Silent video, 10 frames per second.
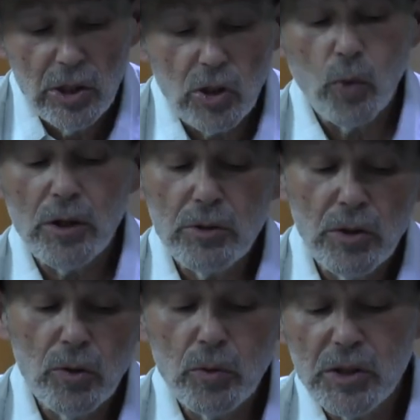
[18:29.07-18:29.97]
So one who,
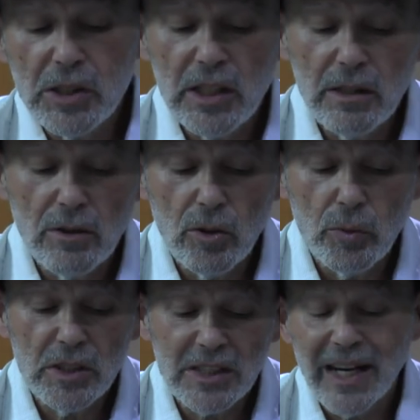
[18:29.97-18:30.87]
who, receive, who
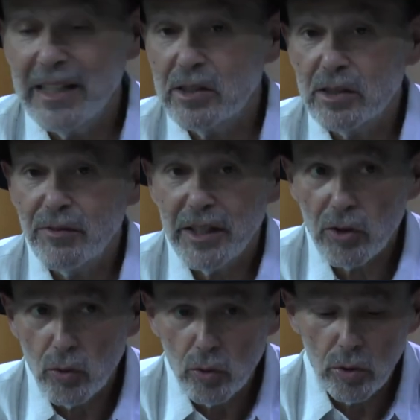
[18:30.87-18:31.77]
recites
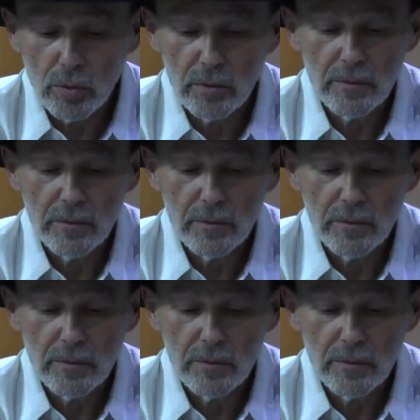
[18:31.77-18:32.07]
Vayachulu,